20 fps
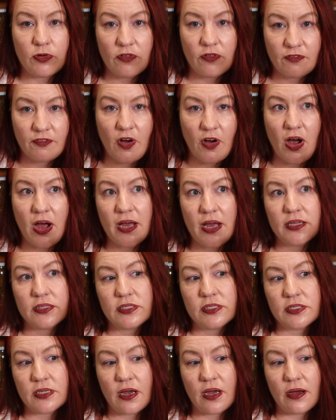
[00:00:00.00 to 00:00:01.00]

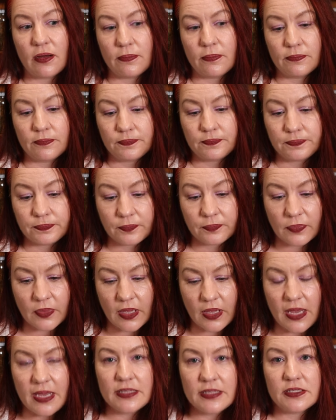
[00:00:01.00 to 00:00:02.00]
provides
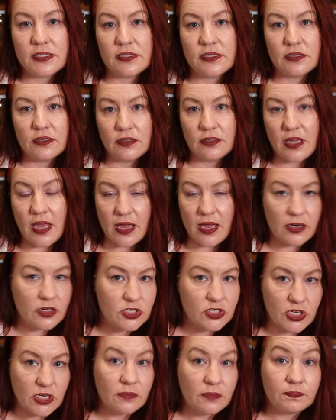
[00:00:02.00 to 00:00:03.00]
instant
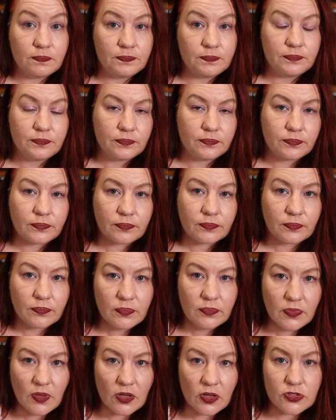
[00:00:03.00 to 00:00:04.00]
energy.
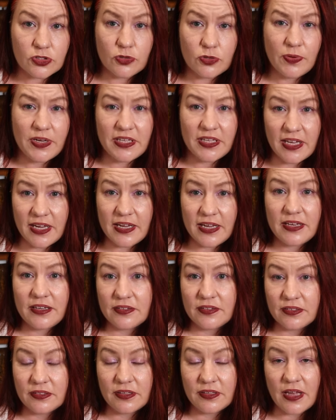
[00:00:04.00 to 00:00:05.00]
Do we
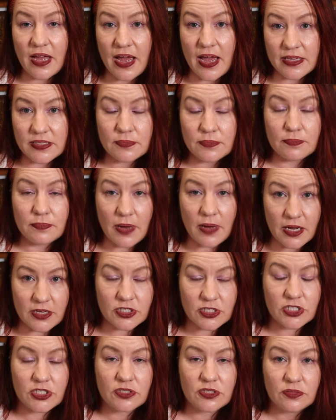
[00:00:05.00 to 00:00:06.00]
need as
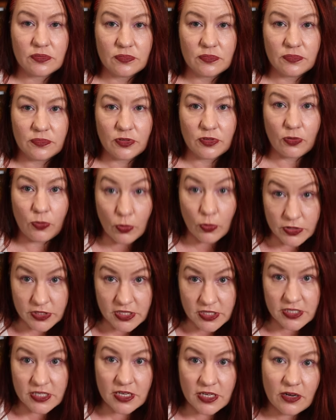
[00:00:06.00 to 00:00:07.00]
much
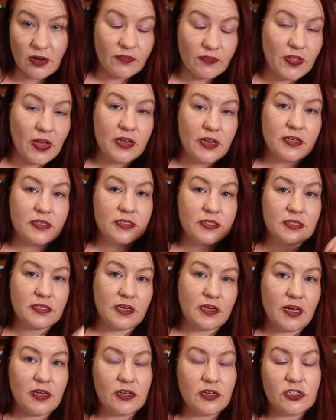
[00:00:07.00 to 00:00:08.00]
quantity of that
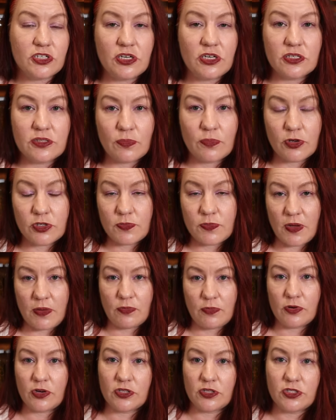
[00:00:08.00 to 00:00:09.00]
instant energy as most
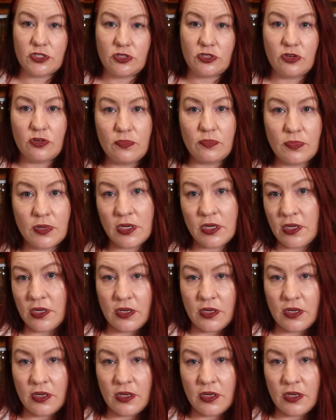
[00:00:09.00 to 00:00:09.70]
people consume